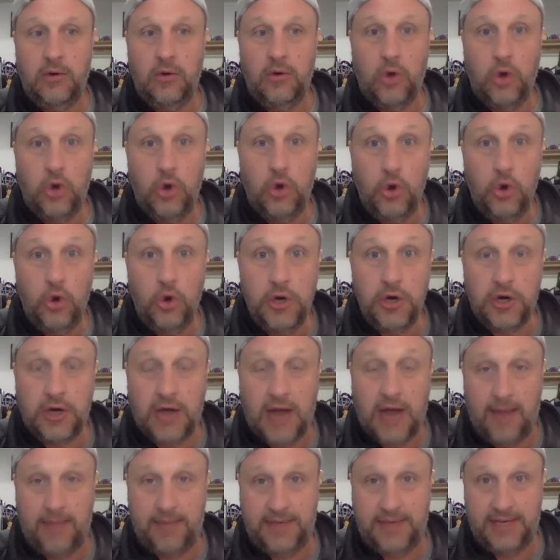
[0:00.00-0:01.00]
who your
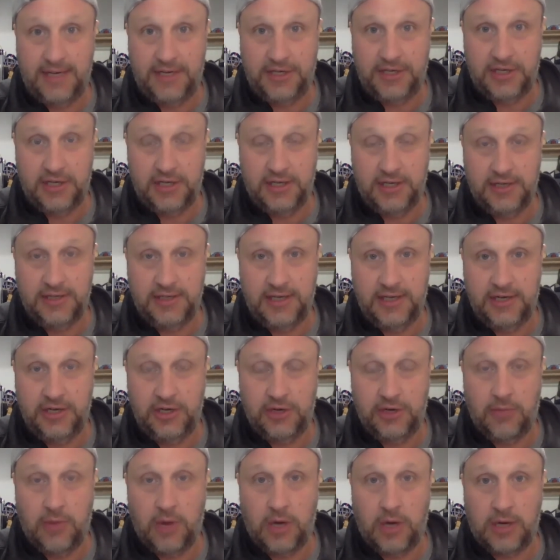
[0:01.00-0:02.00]
competition is in your
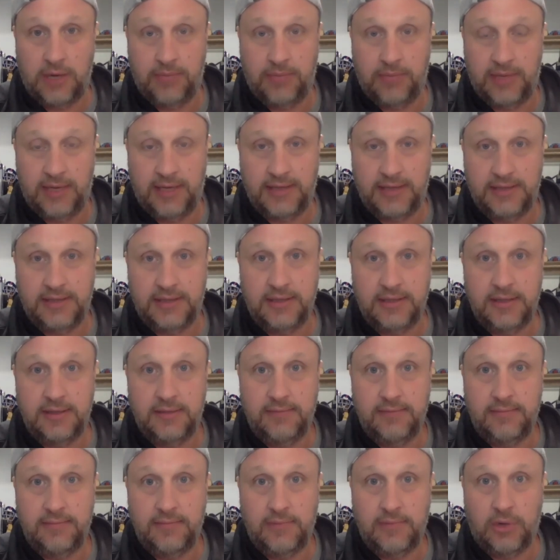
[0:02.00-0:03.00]
marketplace,
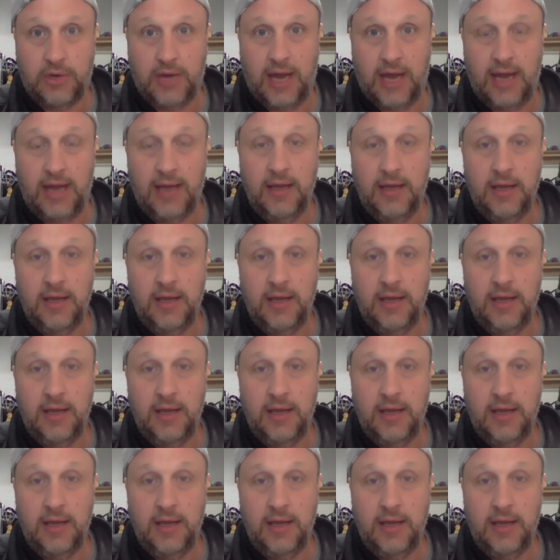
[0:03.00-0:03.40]
okay?